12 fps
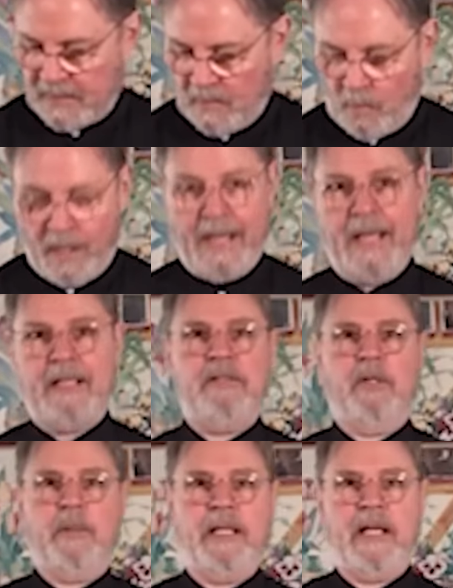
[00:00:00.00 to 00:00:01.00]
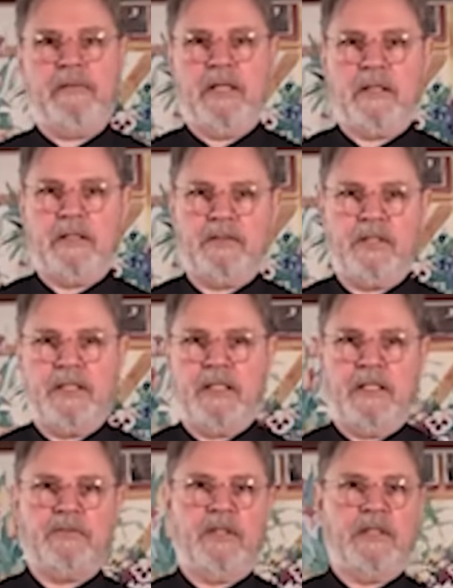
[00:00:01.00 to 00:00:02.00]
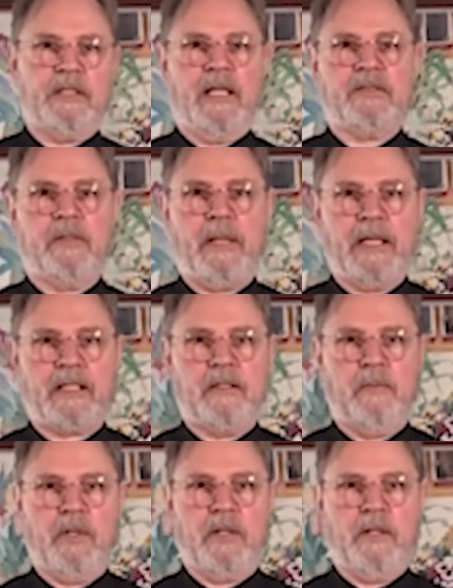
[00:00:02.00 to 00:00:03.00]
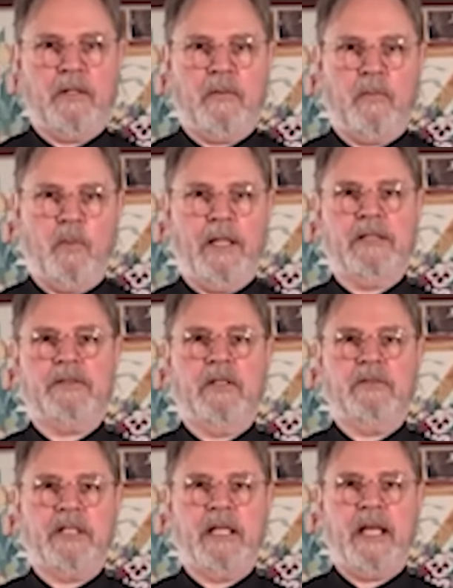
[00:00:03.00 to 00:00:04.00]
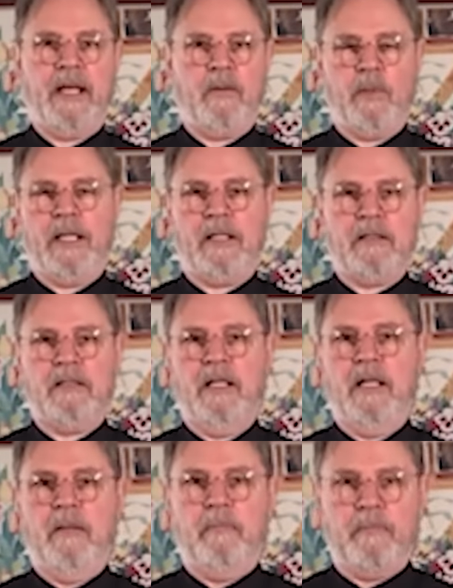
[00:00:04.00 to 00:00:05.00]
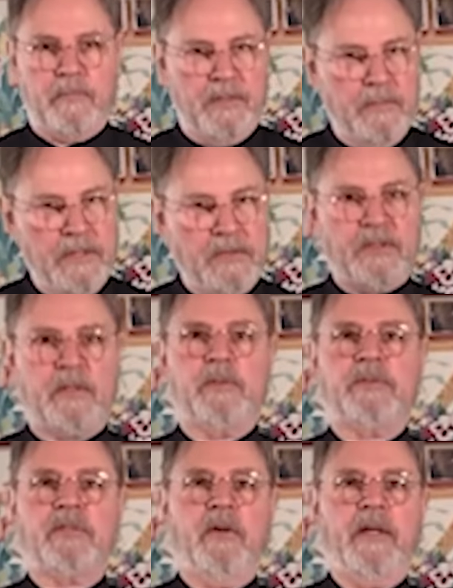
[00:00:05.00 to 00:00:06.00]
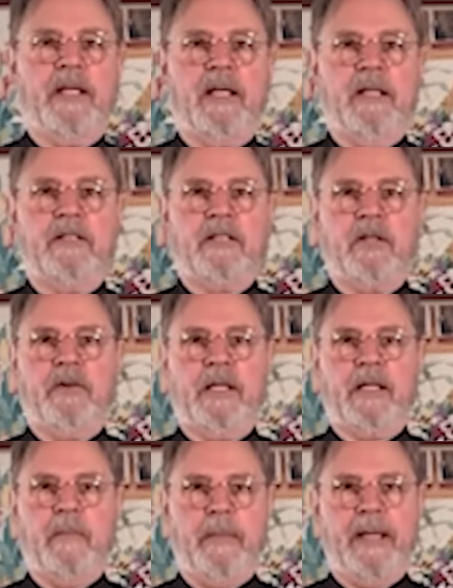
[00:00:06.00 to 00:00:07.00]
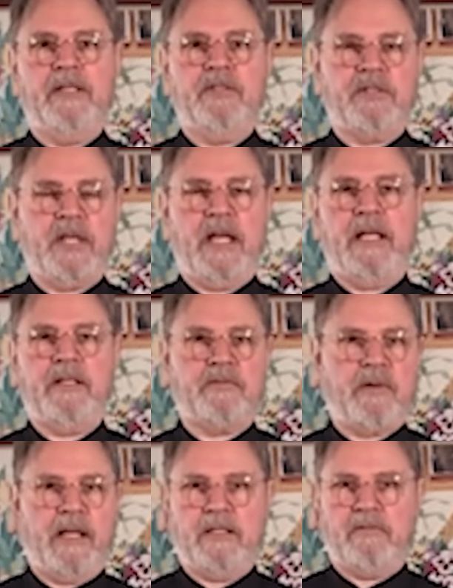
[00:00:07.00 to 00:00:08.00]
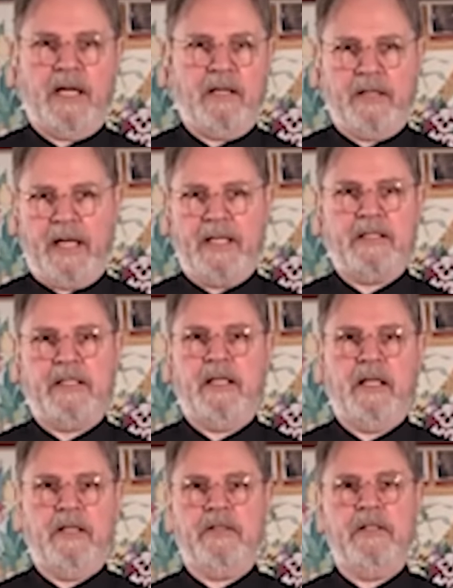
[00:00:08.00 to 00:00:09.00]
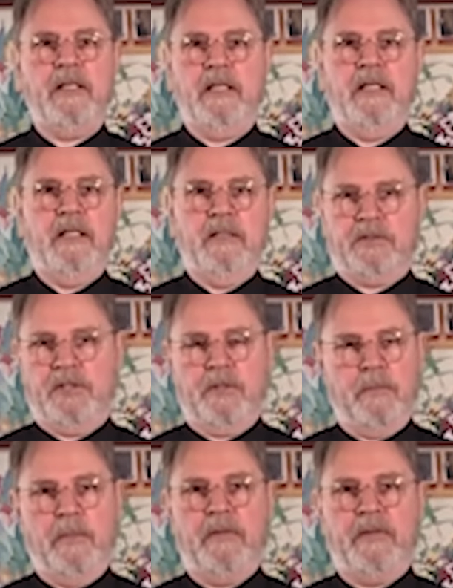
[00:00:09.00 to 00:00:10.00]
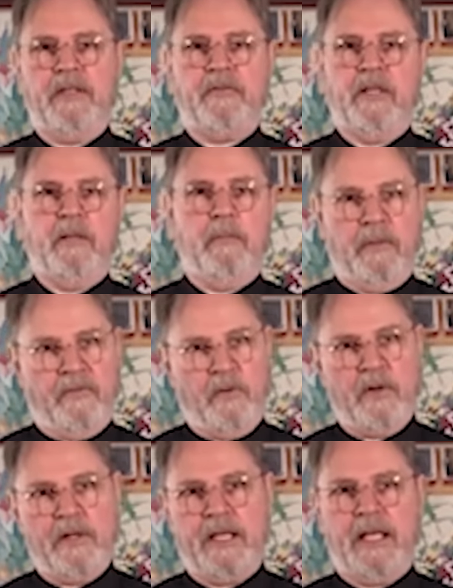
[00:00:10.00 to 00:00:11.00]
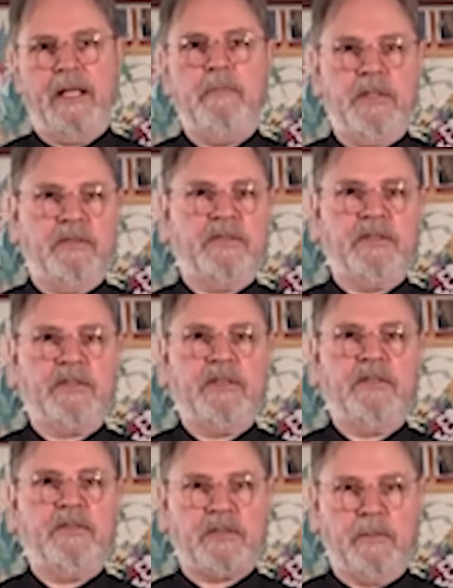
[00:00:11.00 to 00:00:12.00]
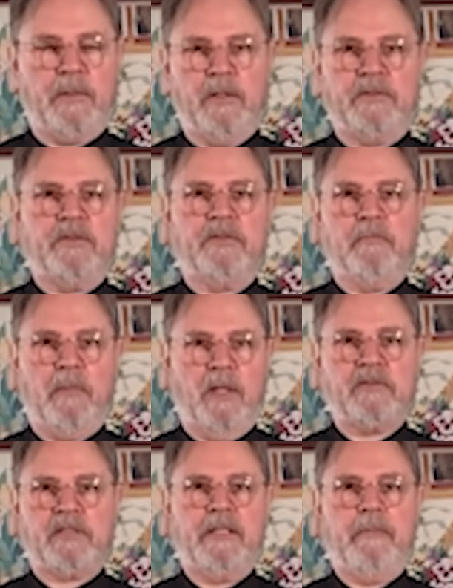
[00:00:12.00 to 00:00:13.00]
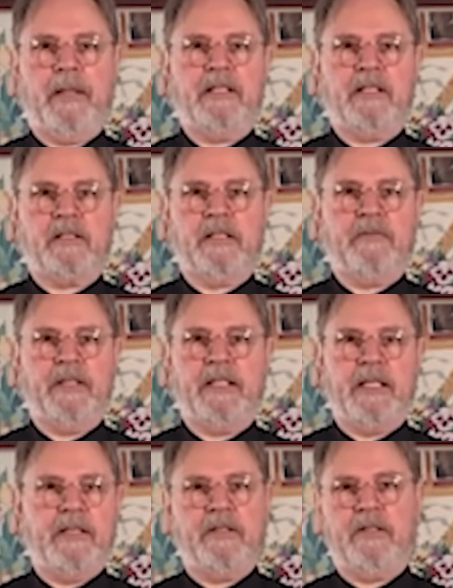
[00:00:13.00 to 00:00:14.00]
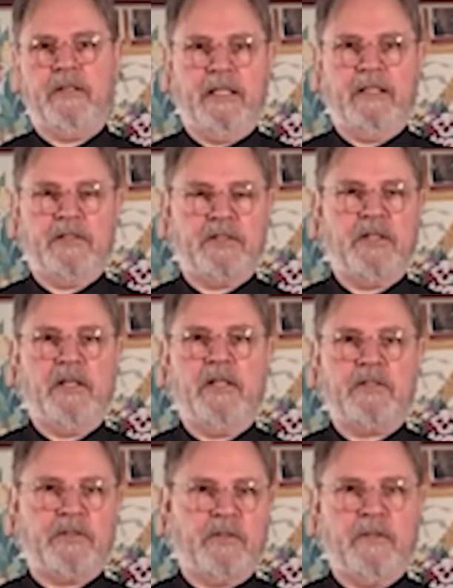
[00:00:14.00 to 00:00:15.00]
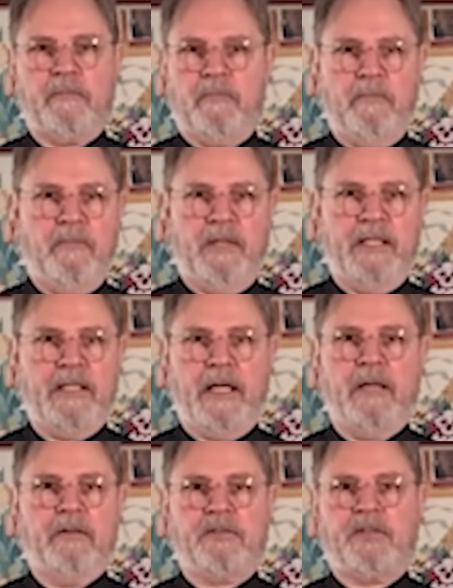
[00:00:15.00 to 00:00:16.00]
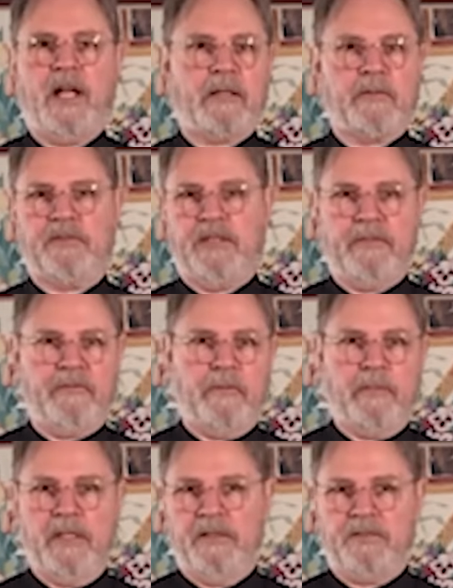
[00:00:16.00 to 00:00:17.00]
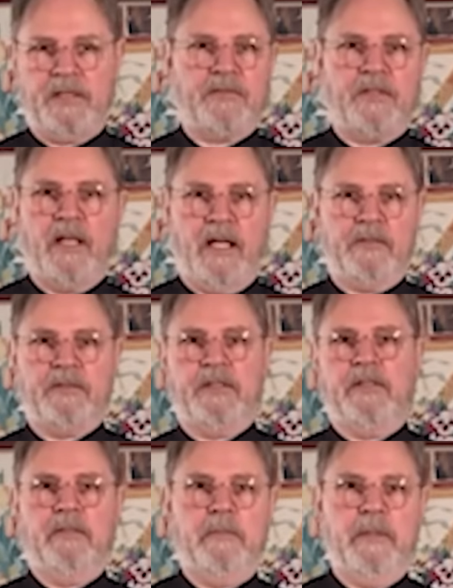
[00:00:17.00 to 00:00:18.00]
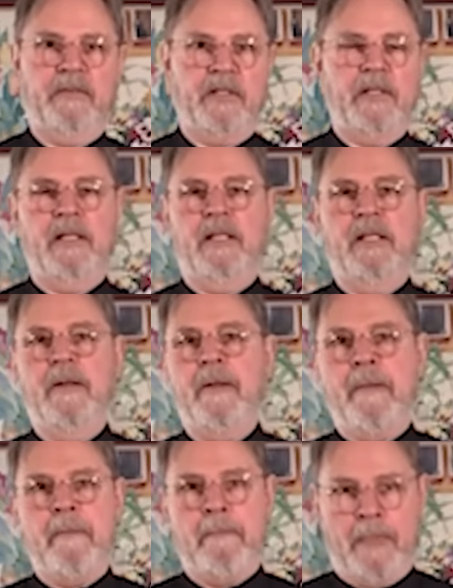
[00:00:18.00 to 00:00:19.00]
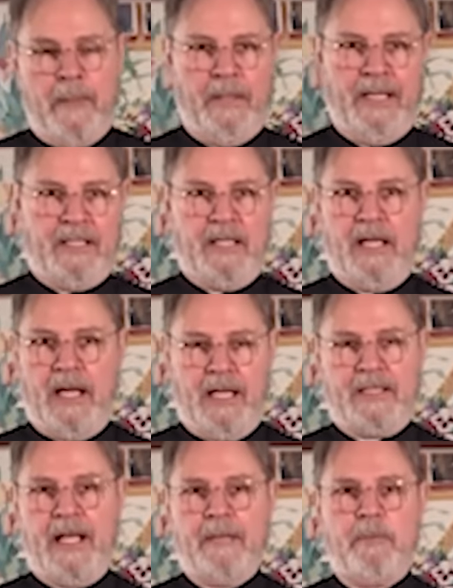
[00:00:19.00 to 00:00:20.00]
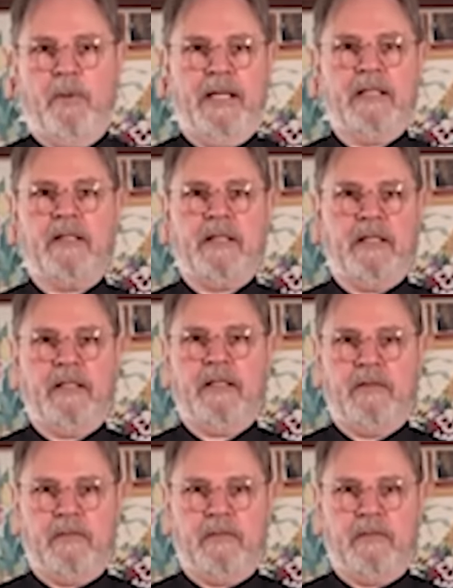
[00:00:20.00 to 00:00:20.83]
why don't we have is the glass harmonica more well known today? Well, music was undergoing a major change right around 1800. So you're moving from, before then, musicians, composers mostly made their living either in the church or in the aristocracy for Prince Esterhazy or whomever. But at that point, the